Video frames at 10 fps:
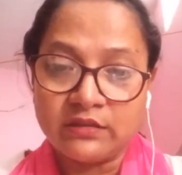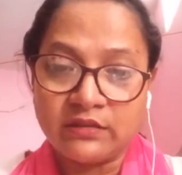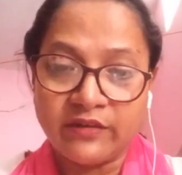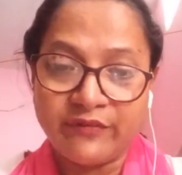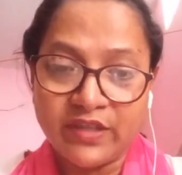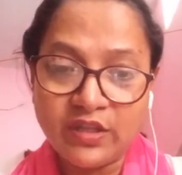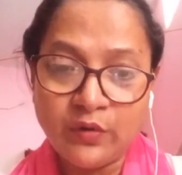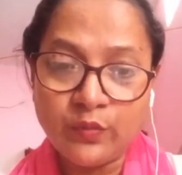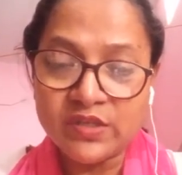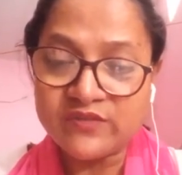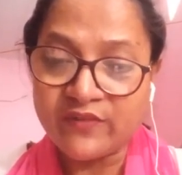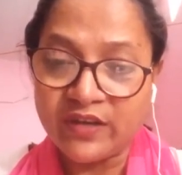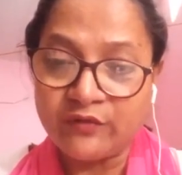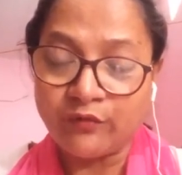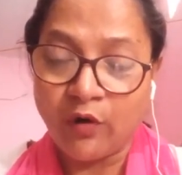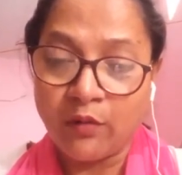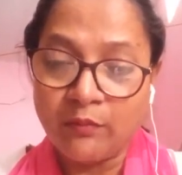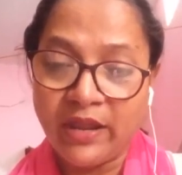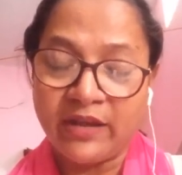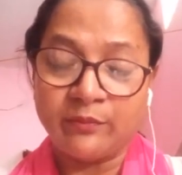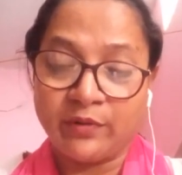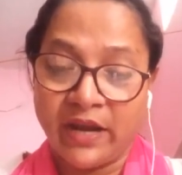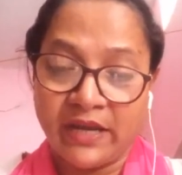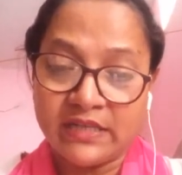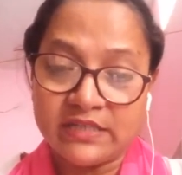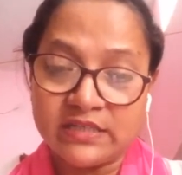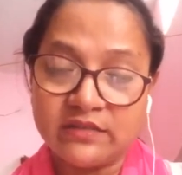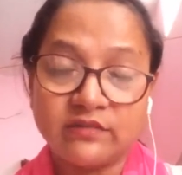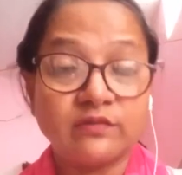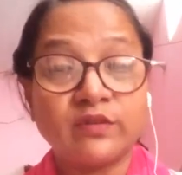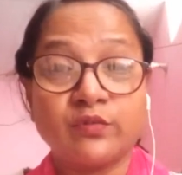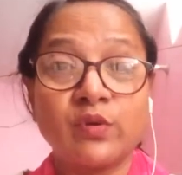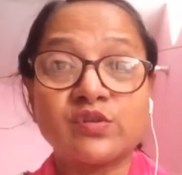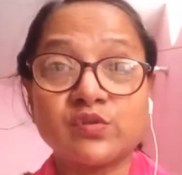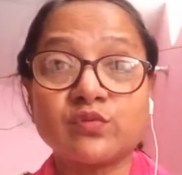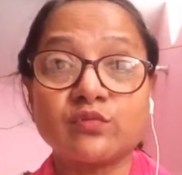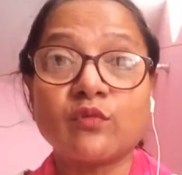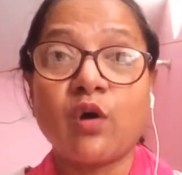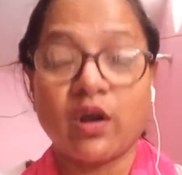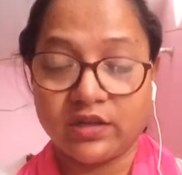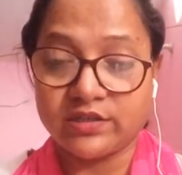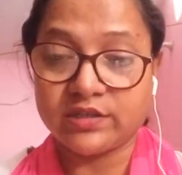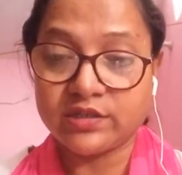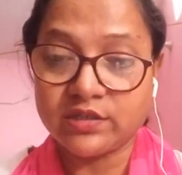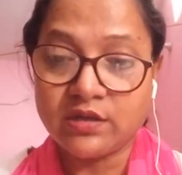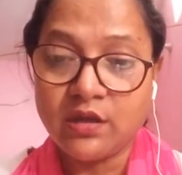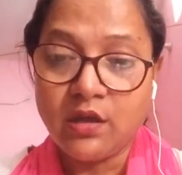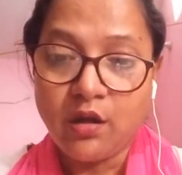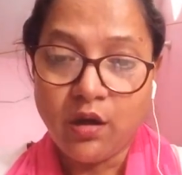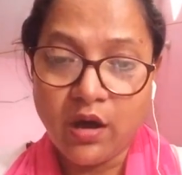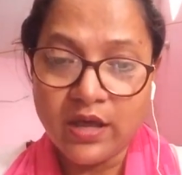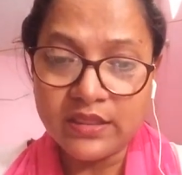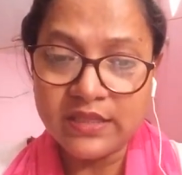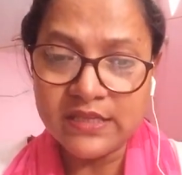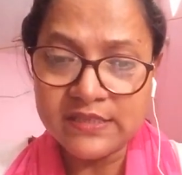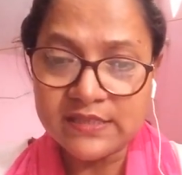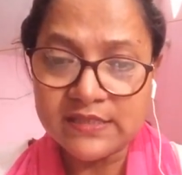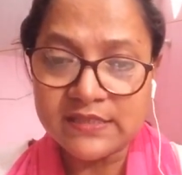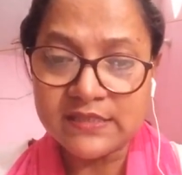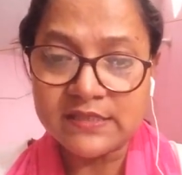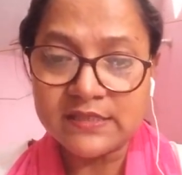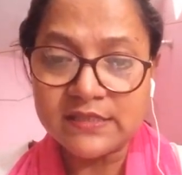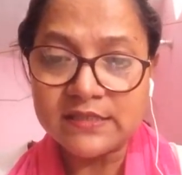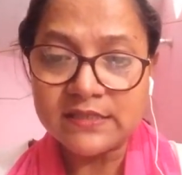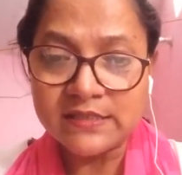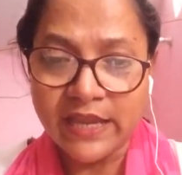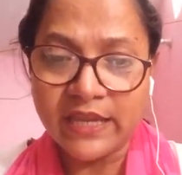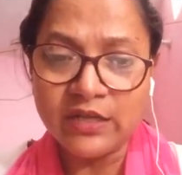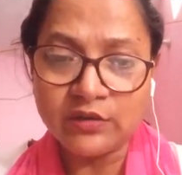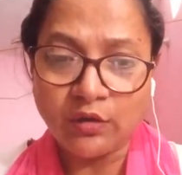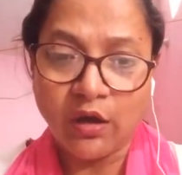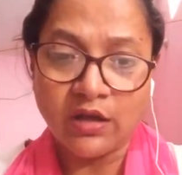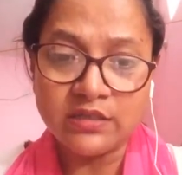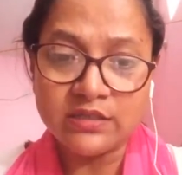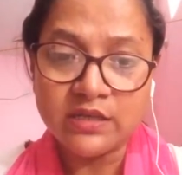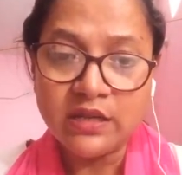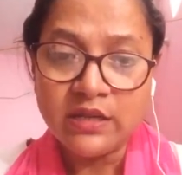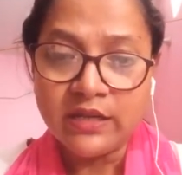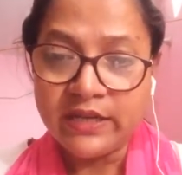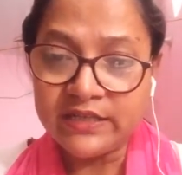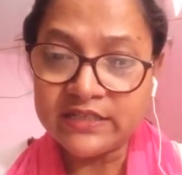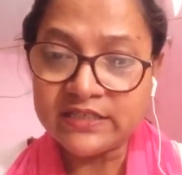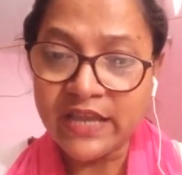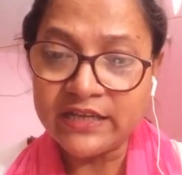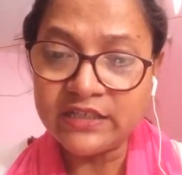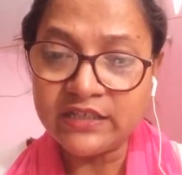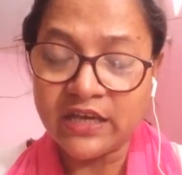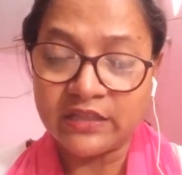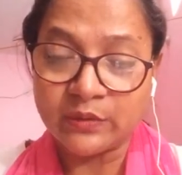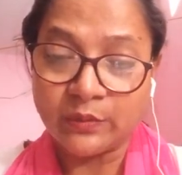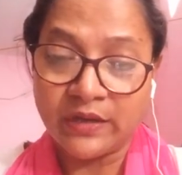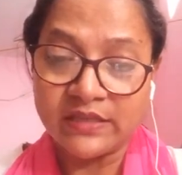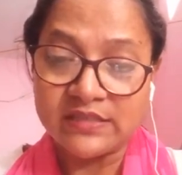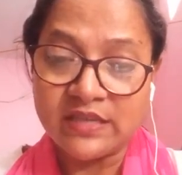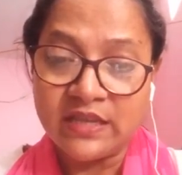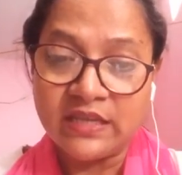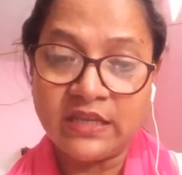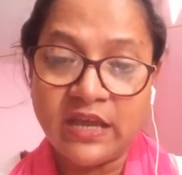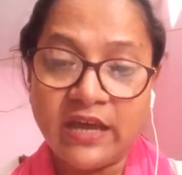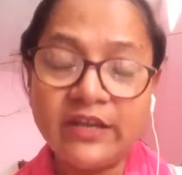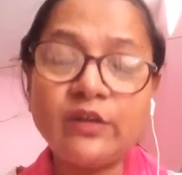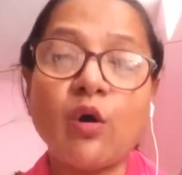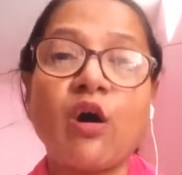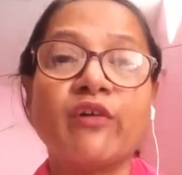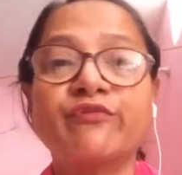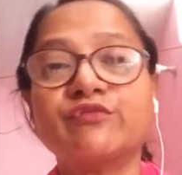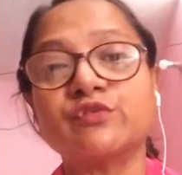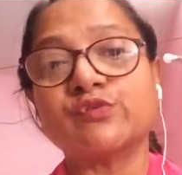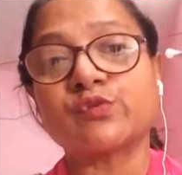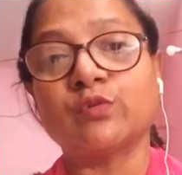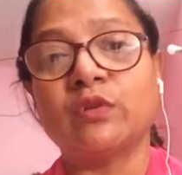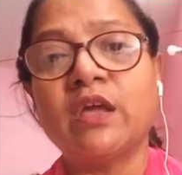The weather was very warm and bright. It was hot. On this second thought, he decided otherwise. He hurried off to school.